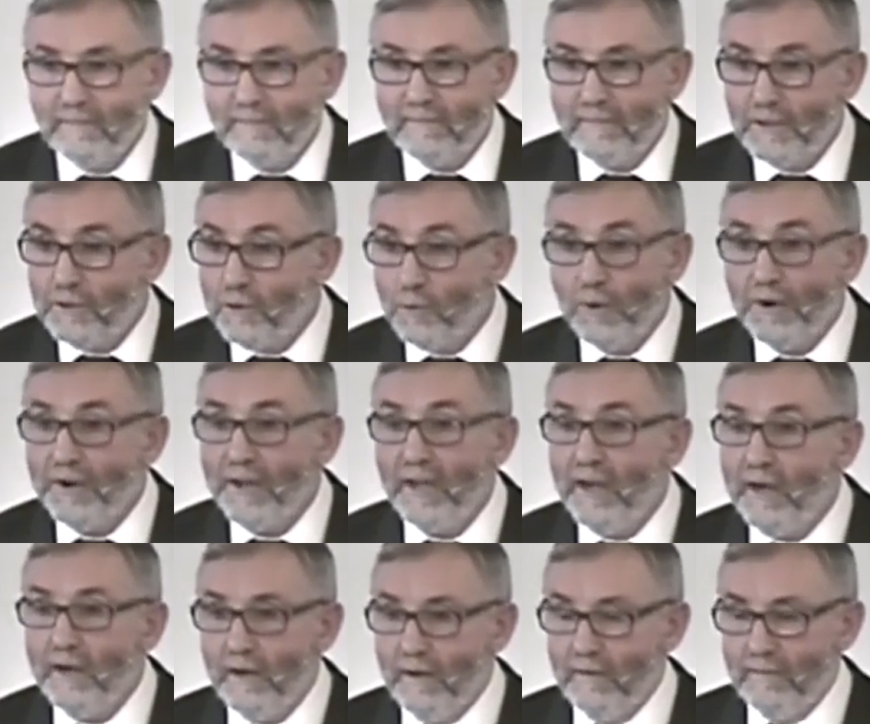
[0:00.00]
They don't want to
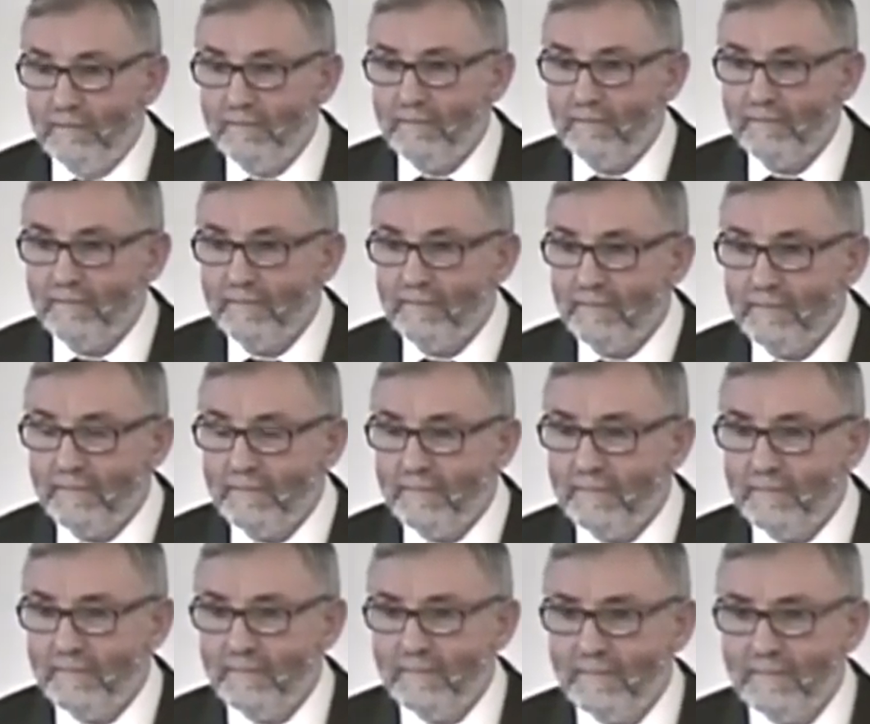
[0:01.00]
hear.
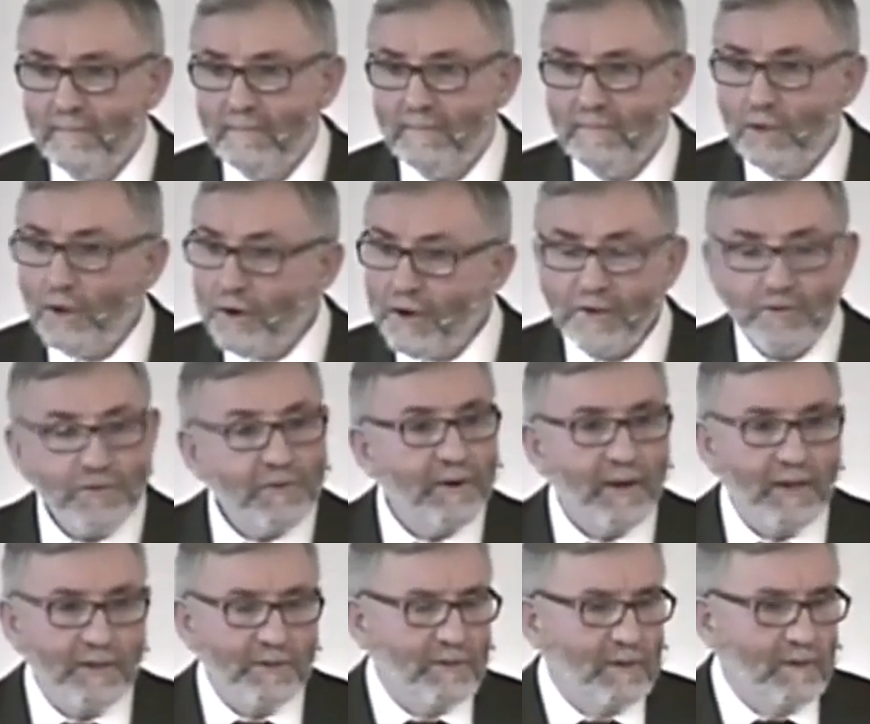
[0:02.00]
Not
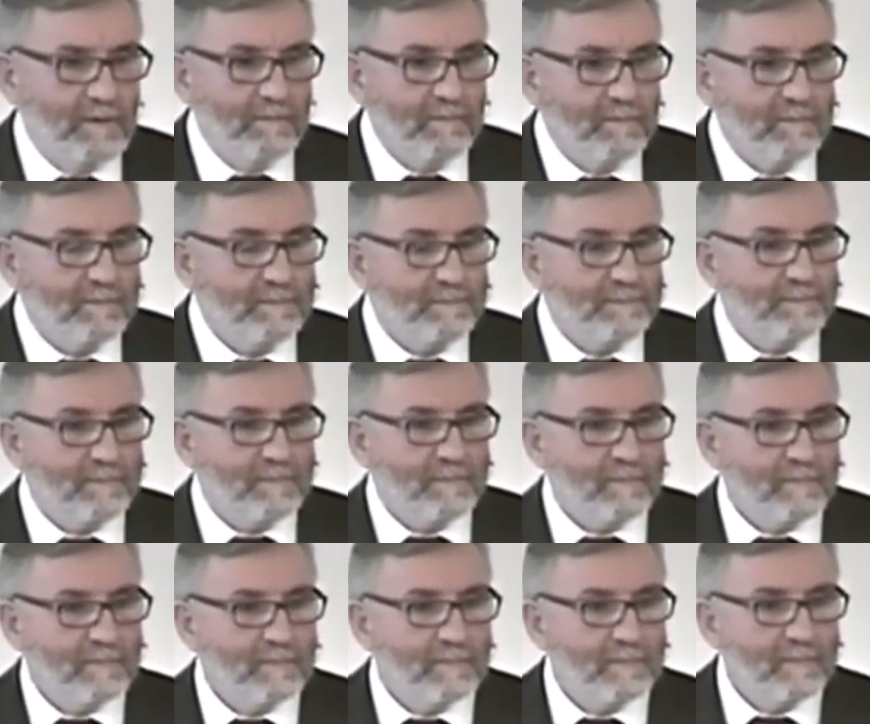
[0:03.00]
interested.
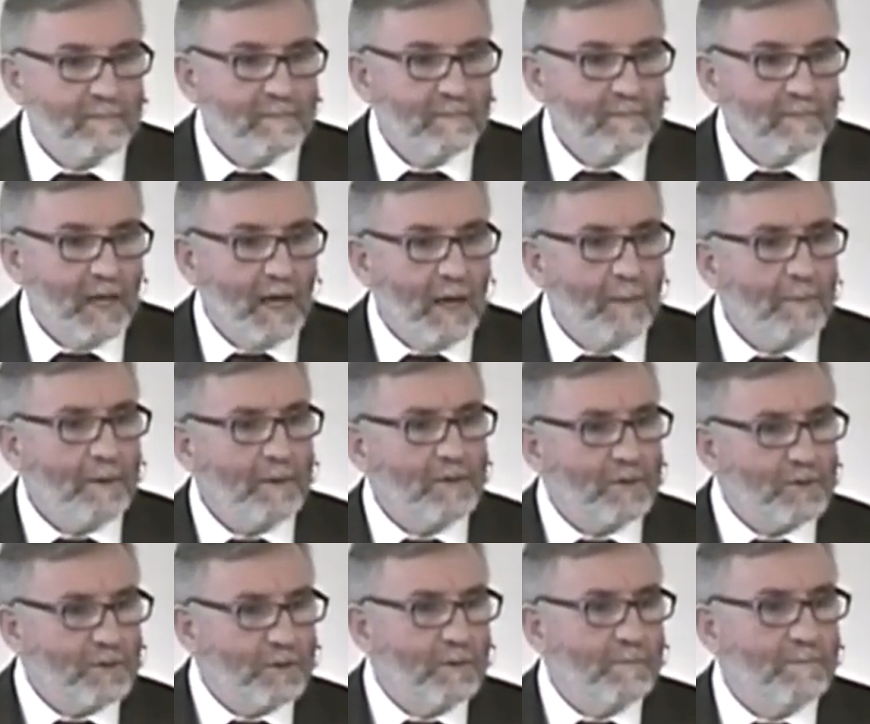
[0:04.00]
Happy
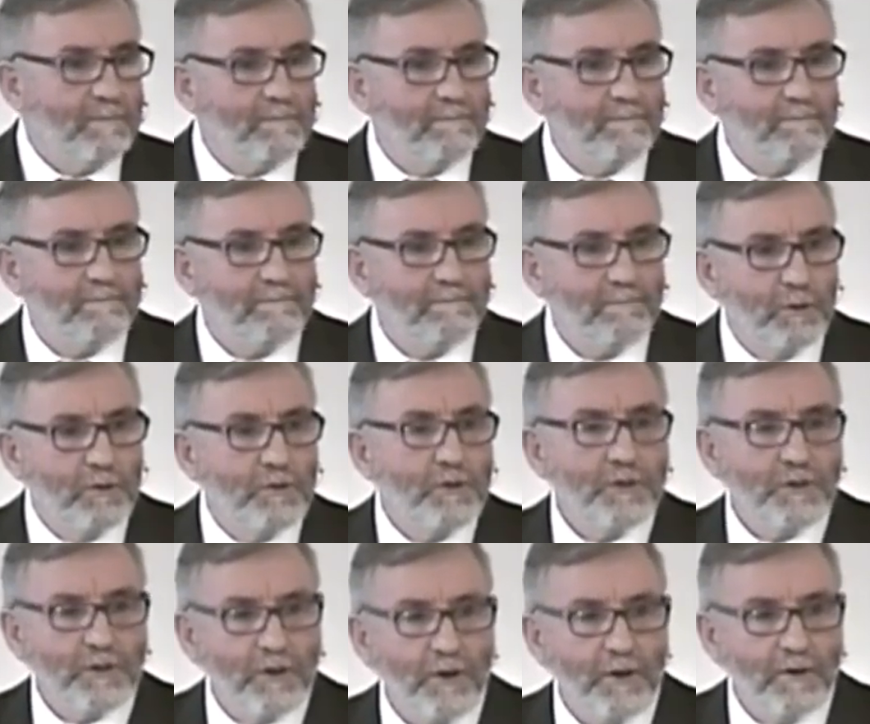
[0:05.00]
just to put you
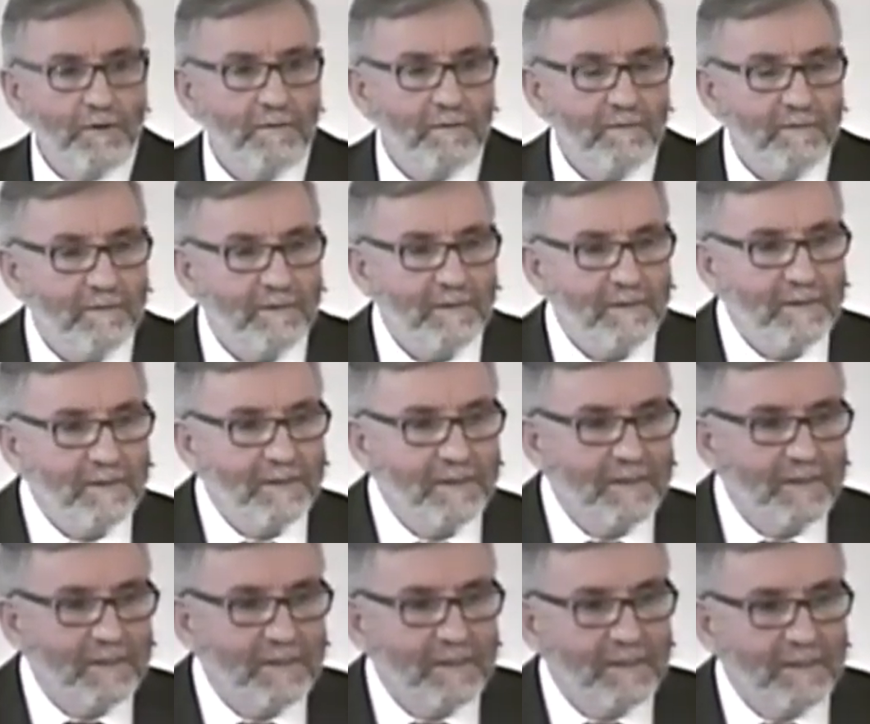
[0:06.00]
down,
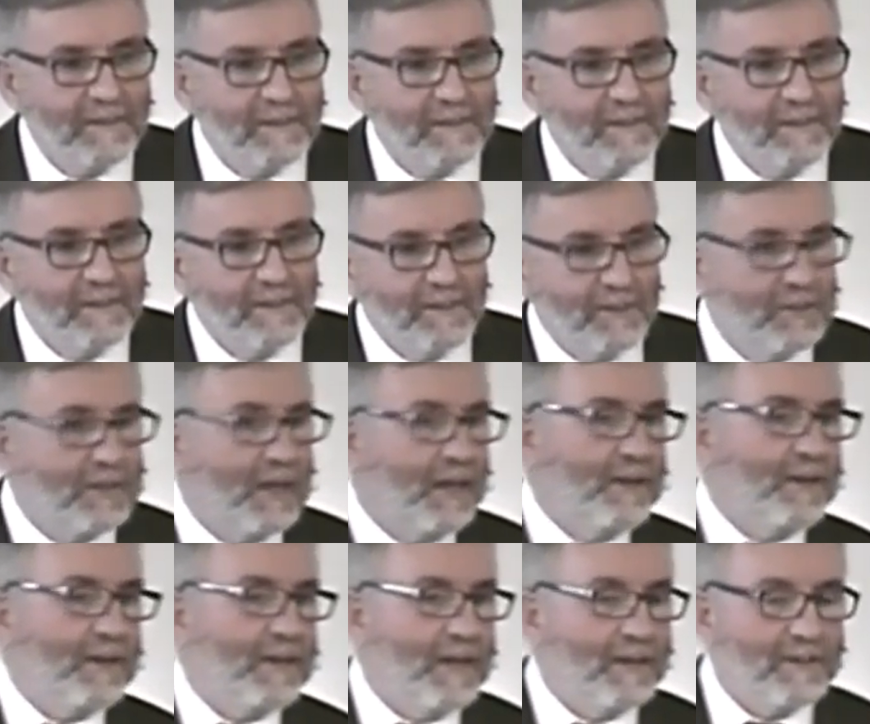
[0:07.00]
to
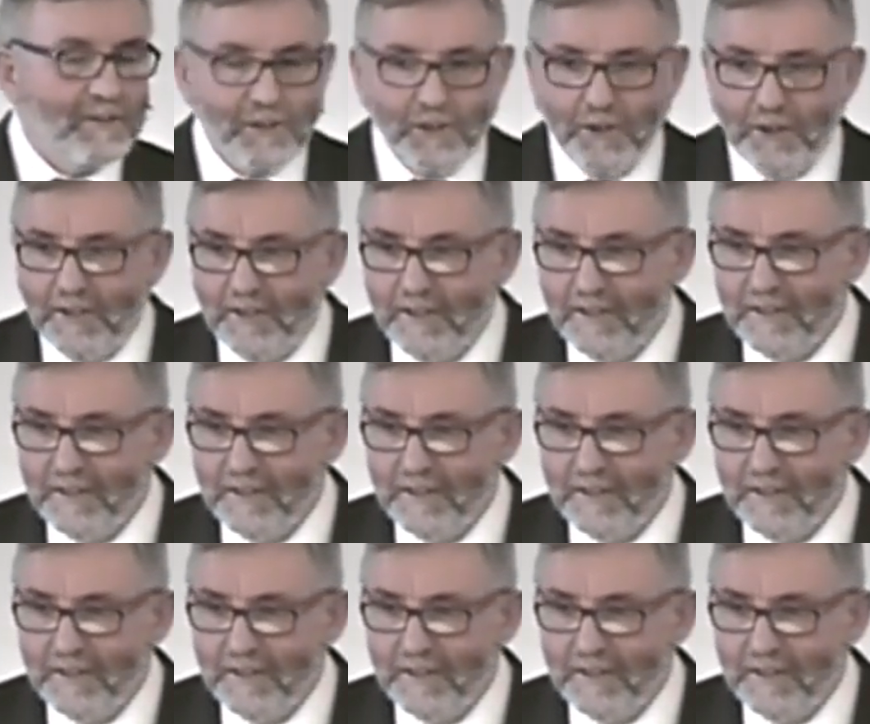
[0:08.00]
stand against you,